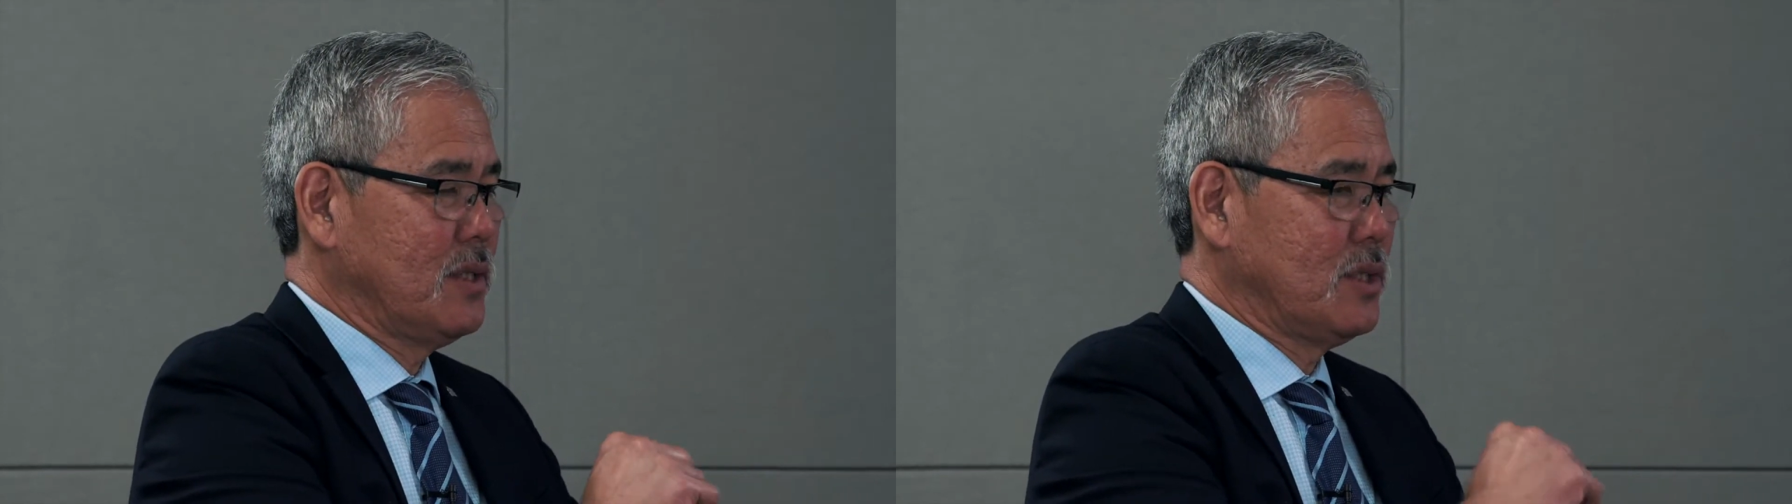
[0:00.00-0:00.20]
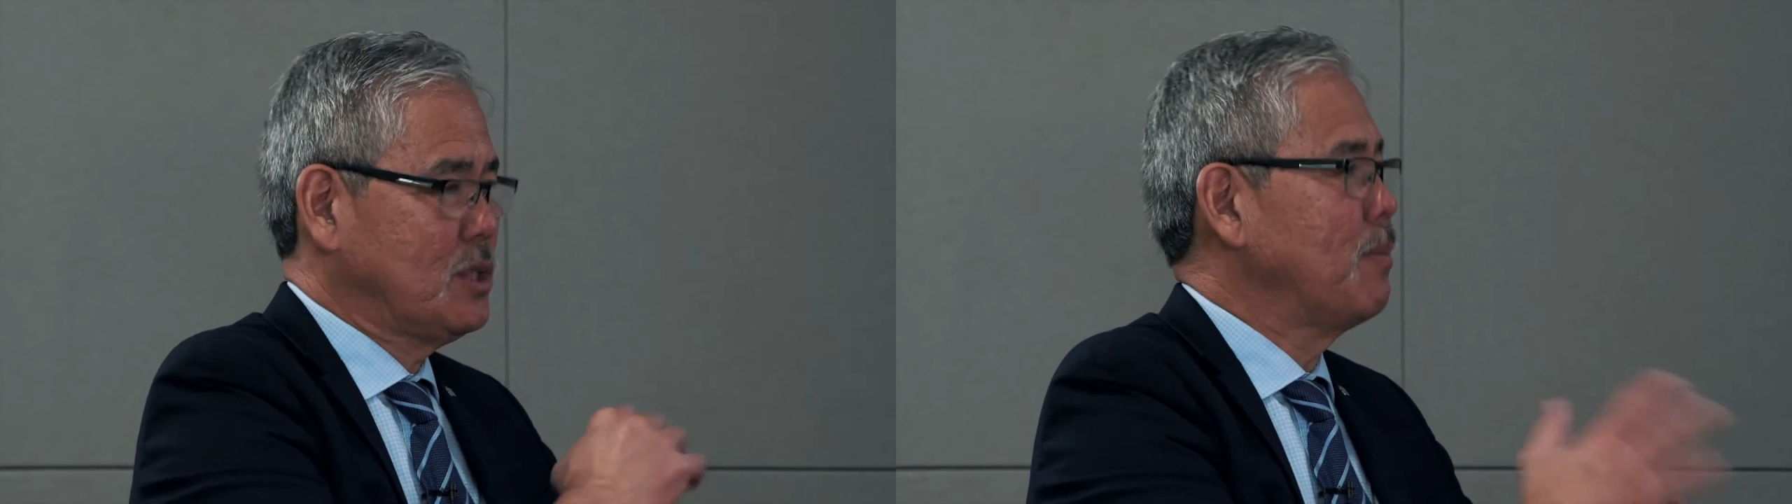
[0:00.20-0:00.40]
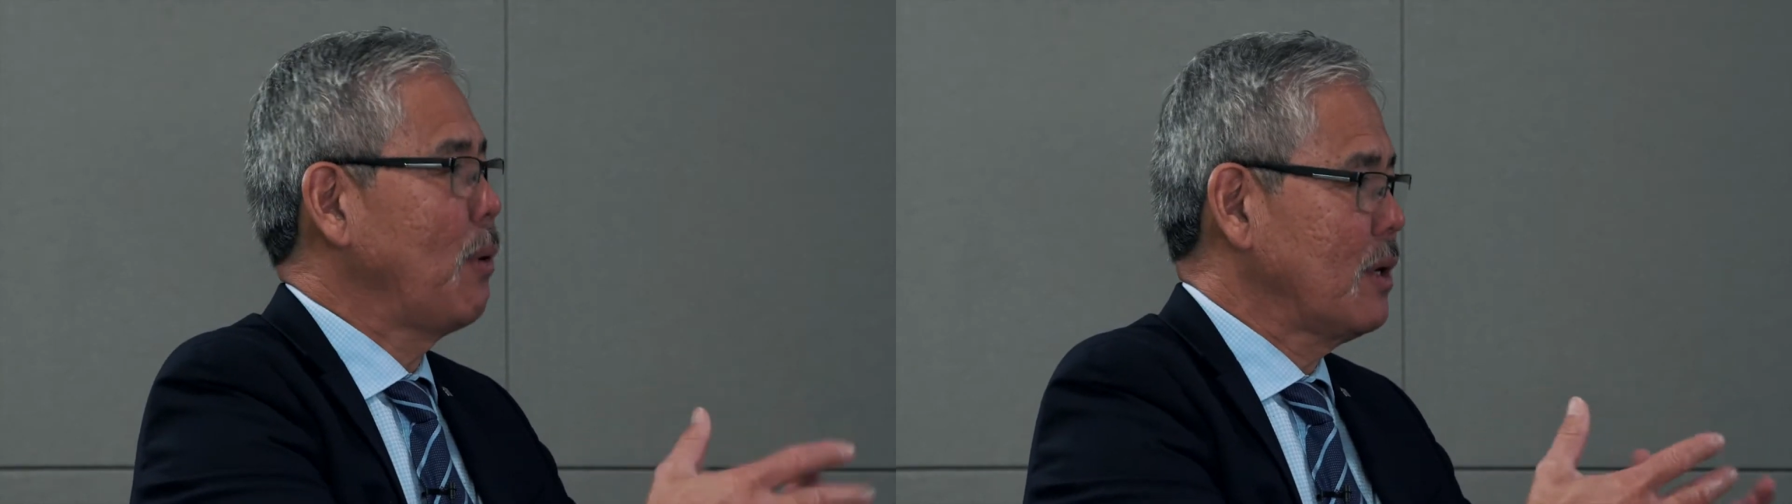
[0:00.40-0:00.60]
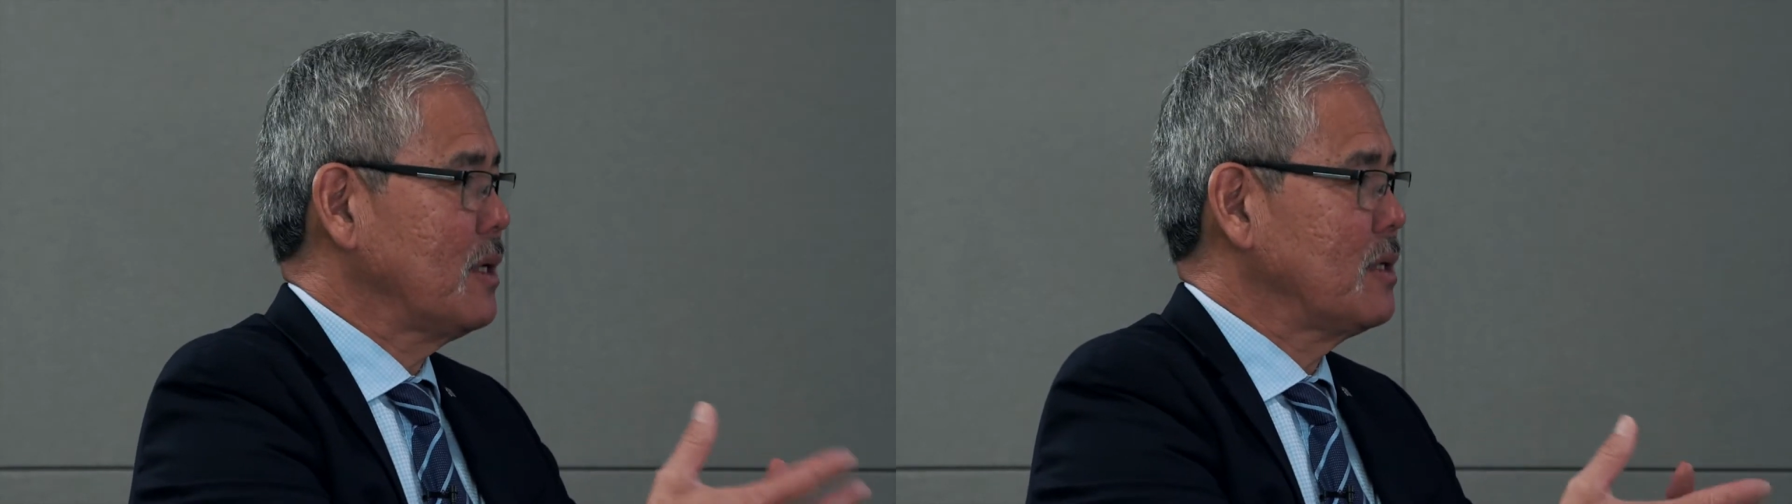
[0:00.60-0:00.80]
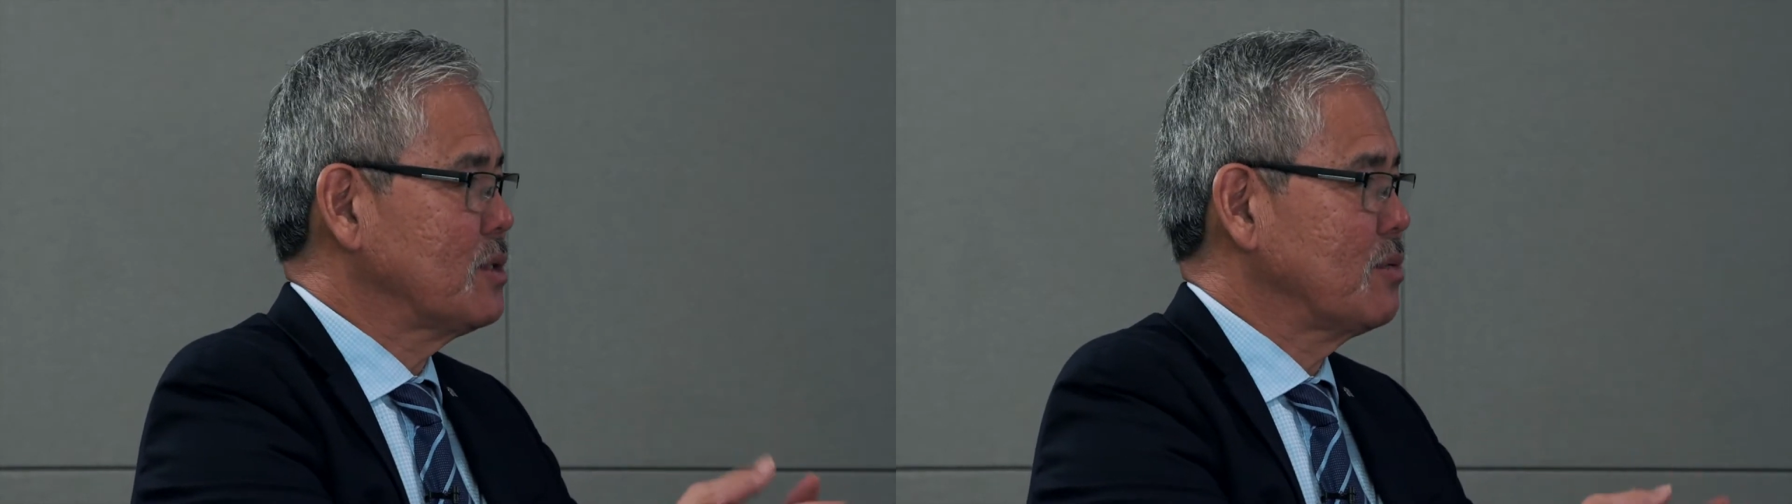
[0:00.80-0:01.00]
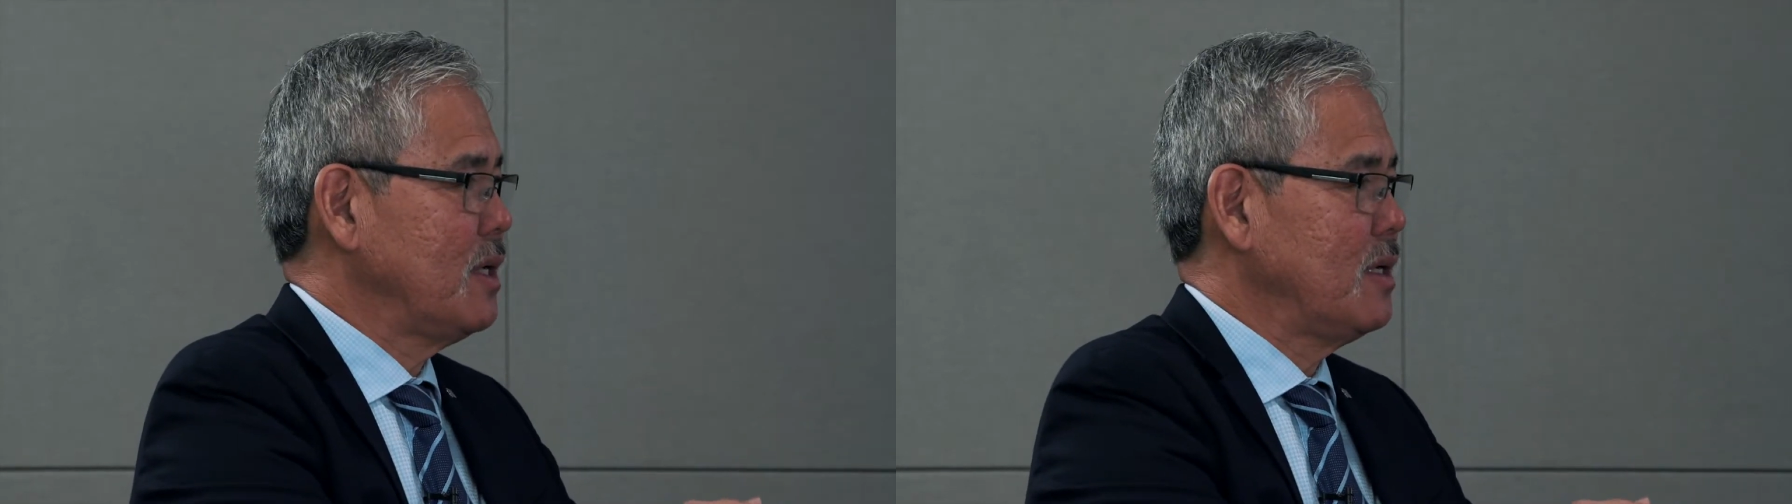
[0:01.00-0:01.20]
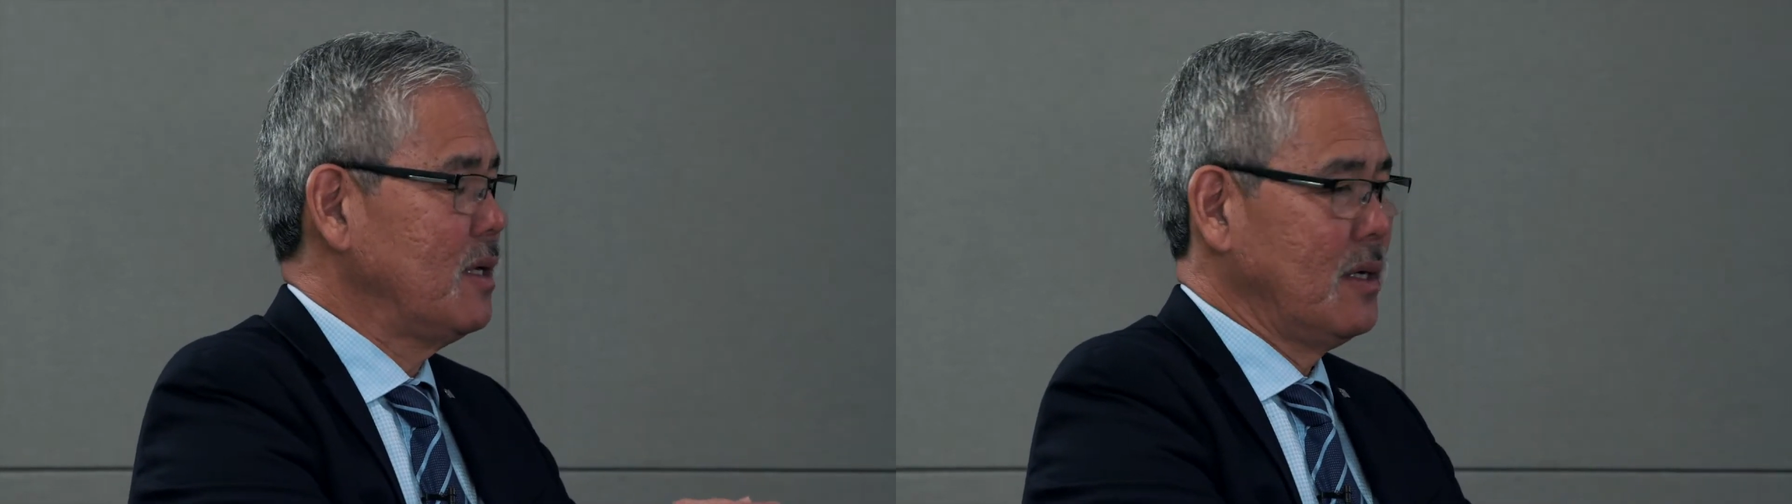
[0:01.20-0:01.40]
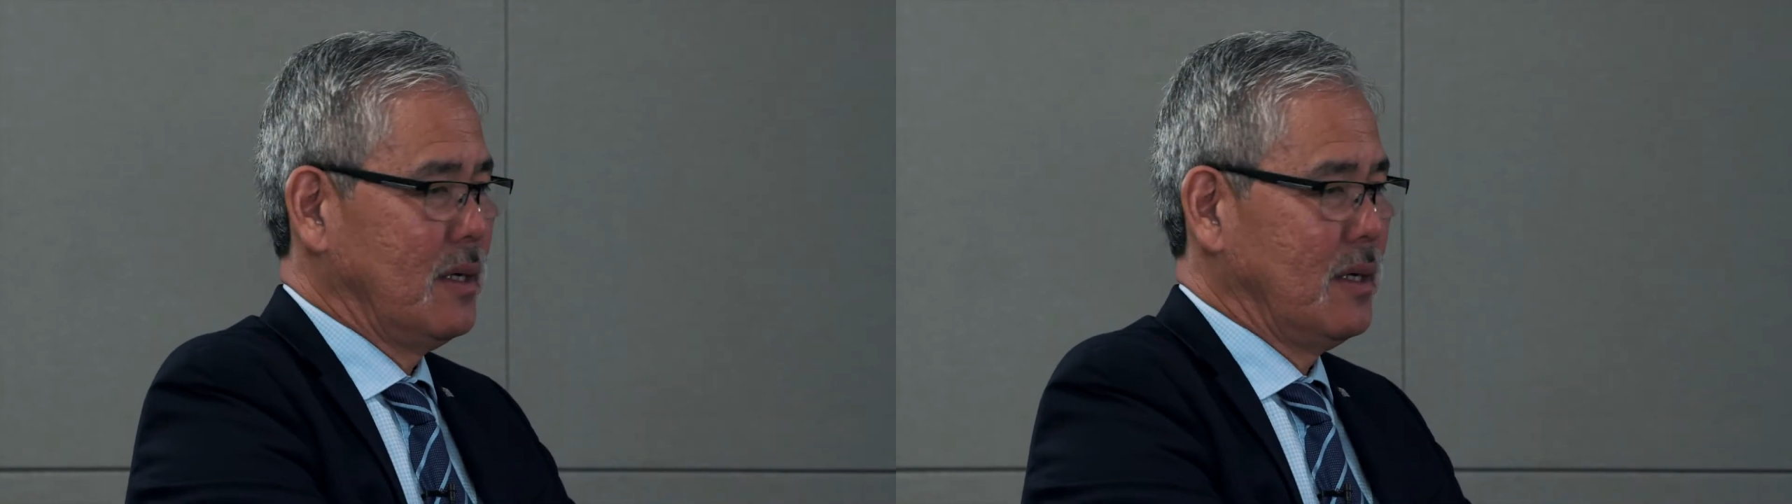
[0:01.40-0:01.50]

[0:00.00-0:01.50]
the support industry,